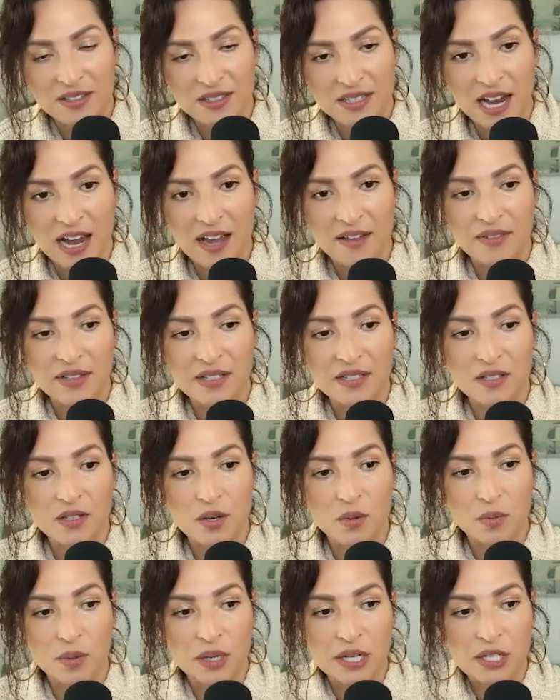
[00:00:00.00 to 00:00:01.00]
dive in
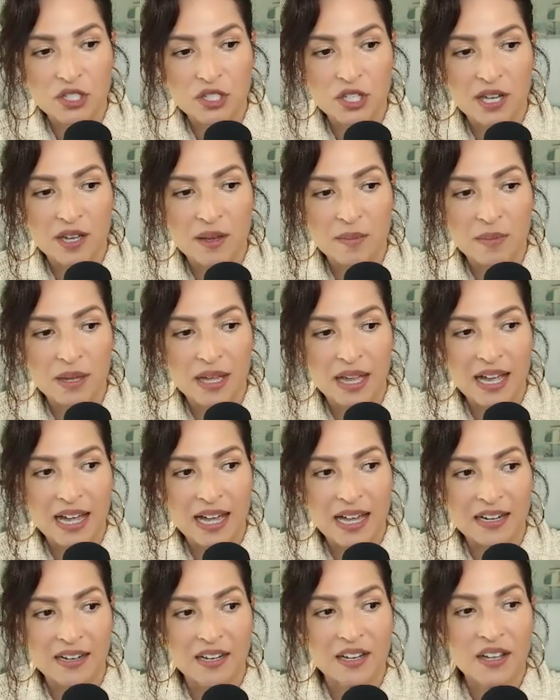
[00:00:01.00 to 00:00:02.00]
to reach him
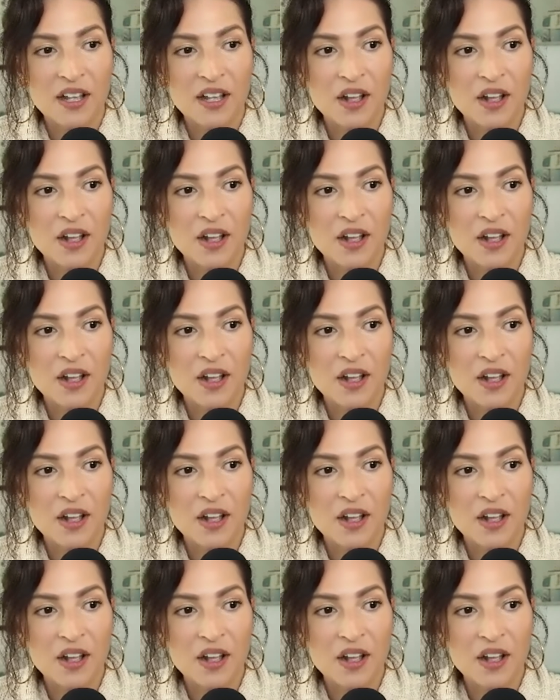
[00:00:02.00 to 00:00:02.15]
and